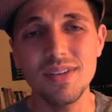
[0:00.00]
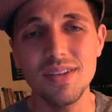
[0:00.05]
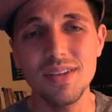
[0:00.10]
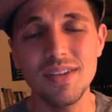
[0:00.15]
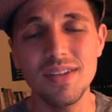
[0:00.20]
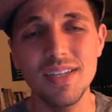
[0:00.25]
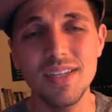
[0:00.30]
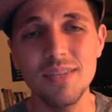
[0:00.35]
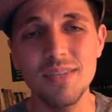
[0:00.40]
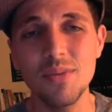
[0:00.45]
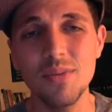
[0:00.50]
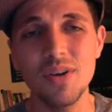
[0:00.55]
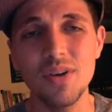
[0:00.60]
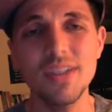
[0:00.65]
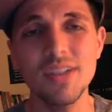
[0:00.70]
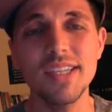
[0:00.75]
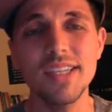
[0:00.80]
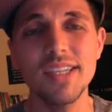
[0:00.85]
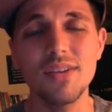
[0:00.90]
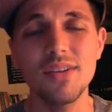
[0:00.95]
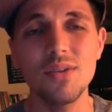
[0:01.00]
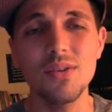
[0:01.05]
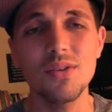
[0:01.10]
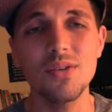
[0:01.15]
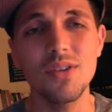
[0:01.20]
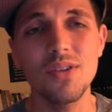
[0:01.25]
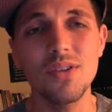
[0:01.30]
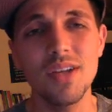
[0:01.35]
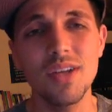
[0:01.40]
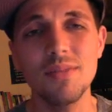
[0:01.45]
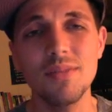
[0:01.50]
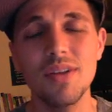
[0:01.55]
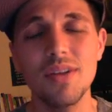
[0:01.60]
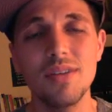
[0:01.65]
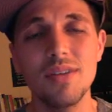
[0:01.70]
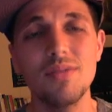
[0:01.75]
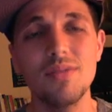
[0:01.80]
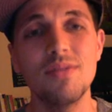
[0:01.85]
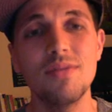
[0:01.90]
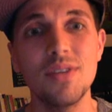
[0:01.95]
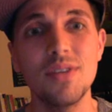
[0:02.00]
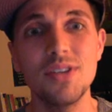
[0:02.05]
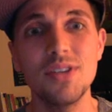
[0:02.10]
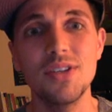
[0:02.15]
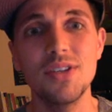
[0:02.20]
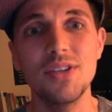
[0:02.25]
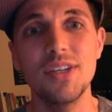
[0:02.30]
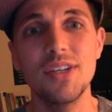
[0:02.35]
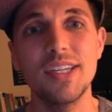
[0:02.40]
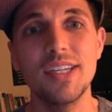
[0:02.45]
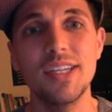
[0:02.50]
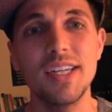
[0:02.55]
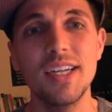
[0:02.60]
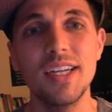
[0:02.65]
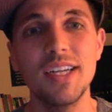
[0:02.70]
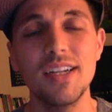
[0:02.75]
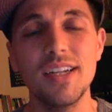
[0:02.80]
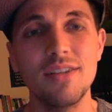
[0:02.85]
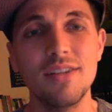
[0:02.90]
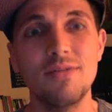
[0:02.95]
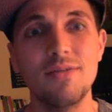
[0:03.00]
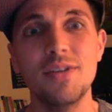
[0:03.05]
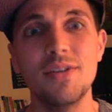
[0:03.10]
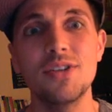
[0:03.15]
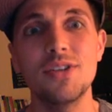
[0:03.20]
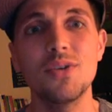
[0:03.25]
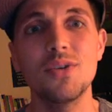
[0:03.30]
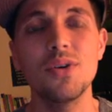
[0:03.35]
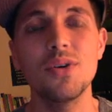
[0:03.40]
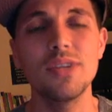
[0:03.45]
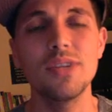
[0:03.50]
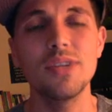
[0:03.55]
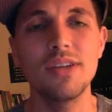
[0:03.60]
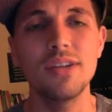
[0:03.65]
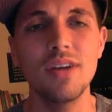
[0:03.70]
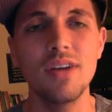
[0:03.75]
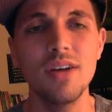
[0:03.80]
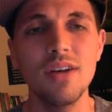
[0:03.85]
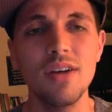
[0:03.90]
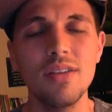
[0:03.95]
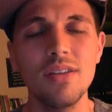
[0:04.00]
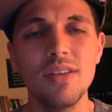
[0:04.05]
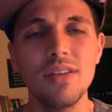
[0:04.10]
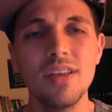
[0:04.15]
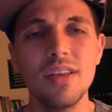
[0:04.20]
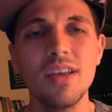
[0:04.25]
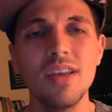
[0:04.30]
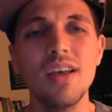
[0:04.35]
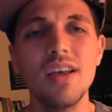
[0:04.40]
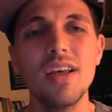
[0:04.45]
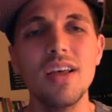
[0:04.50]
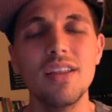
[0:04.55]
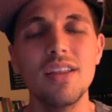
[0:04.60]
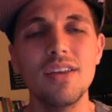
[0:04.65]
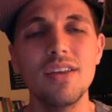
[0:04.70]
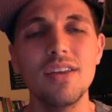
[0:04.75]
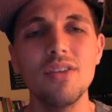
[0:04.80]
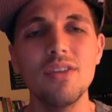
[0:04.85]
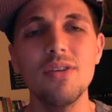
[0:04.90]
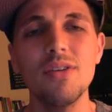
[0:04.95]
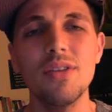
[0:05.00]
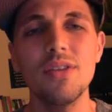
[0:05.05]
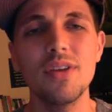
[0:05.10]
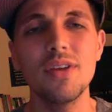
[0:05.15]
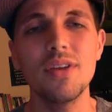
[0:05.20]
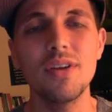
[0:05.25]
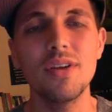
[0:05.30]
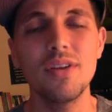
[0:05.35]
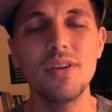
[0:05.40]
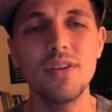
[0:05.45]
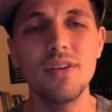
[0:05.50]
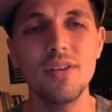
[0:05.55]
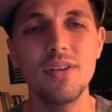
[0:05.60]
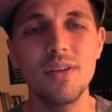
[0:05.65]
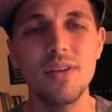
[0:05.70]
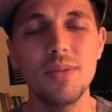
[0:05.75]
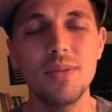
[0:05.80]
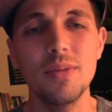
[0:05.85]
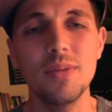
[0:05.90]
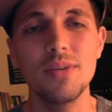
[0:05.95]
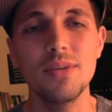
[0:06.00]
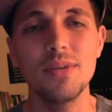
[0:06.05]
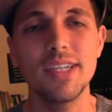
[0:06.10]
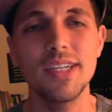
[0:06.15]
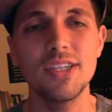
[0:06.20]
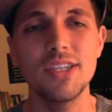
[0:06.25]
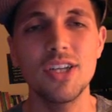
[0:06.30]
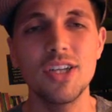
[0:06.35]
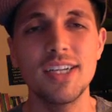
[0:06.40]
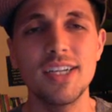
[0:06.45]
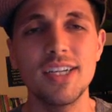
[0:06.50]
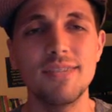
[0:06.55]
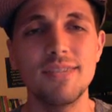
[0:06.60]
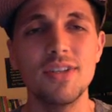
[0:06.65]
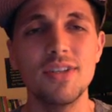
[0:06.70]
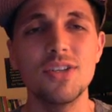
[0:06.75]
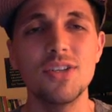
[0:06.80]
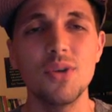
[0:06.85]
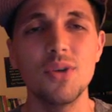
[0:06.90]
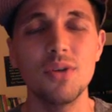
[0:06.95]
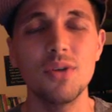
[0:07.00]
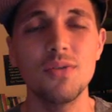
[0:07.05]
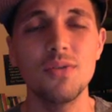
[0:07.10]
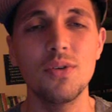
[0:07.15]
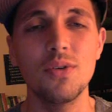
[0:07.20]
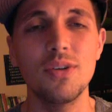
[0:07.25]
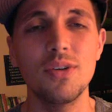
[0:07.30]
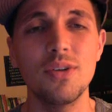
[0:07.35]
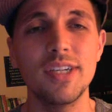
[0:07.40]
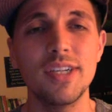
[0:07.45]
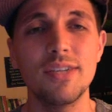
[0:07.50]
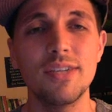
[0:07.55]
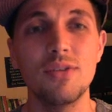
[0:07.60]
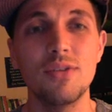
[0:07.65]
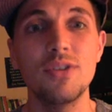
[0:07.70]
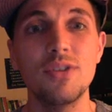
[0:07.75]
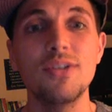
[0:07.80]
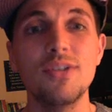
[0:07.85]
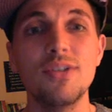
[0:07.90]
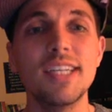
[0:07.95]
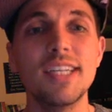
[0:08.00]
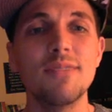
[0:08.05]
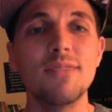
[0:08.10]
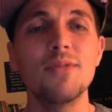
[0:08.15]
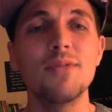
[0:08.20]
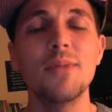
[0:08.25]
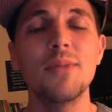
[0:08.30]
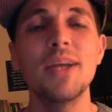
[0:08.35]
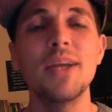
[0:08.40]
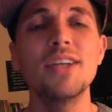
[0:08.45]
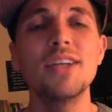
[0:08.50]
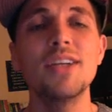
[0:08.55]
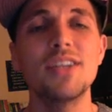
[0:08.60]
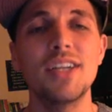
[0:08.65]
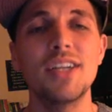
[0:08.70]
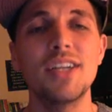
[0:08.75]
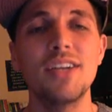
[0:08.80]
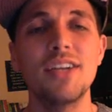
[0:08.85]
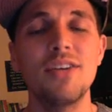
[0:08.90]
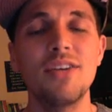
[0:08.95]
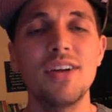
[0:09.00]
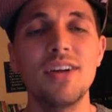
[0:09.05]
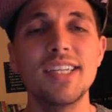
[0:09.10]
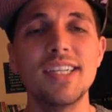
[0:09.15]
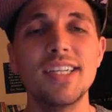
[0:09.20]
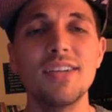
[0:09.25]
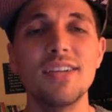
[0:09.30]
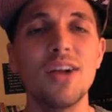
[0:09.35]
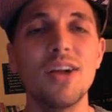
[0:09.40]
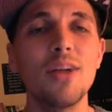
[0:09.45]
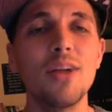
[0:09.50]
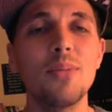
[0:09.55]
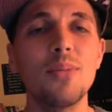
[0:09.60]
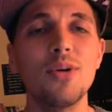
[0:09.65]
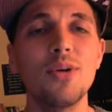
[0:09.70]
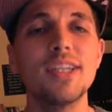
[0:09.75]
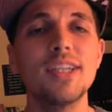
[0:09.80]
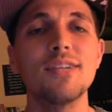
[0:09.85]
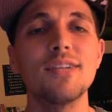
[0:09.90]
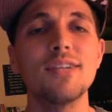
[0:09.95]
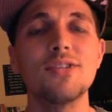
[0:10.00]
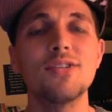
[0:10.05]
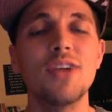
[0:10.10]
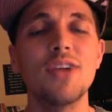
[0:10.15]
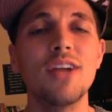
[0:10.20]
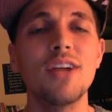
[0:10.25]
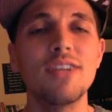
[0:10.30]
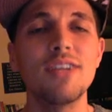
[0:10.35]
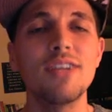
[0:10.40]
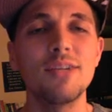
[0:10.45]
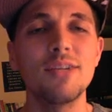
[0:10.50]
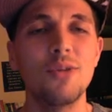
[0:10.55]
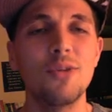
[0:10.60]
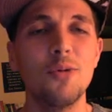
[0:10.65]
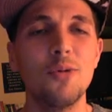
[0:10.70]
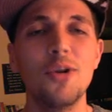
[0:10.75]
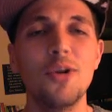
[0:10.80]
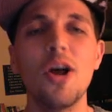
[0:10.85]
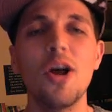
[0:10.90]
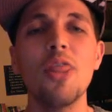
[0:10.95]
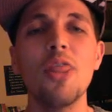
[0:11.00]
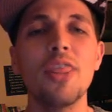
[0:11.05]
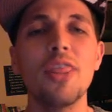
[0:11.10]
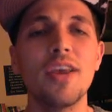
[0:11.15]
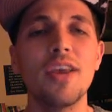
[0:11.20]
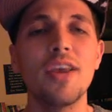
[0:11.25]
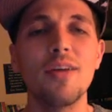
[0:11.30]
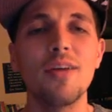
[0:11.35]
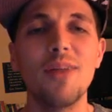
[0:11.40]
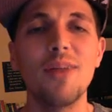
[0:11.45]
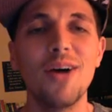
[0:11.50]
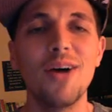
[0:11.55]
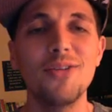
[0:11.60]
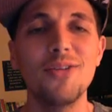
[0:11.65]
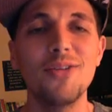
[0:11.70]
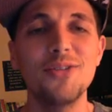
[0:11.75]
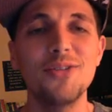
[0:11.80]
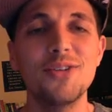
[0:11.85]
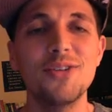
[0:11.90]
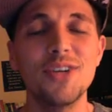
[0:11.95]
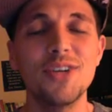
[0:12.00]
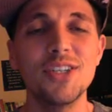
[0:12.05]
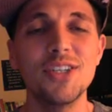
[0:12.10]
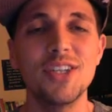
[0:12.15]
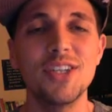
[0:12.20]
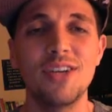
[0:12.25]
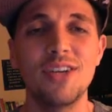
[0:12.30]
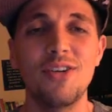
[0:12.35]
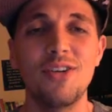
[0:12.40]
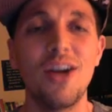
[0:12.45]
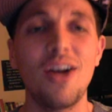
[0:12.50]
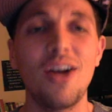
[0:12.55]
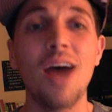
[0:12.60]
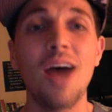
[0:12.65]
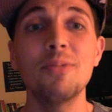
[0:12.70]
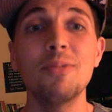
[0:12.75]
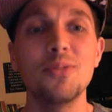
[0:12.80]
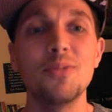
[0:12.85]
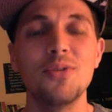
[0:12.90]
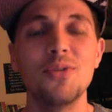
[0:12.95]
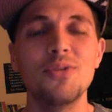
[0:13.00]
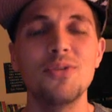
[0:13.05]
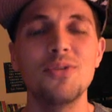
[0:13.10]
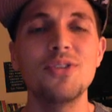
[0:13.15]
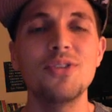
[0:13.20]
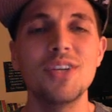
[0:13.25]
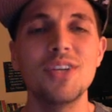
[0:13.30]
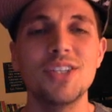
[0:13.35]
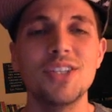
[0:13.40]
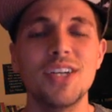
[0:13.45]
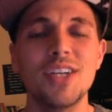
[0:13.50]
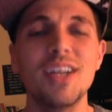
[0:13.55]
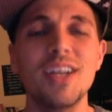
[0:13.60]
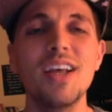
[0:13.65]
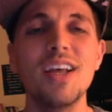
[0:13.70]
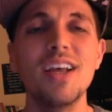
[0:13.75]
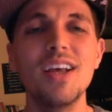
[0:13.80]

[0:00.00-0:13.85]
debunks the whole claim that fish is needed and fish oils are healthy. The other thing that people suggest fish oil for is to reduce inflammation. You know, I see a lot of personal trainers who know nothing about nutrition or optimal nutrition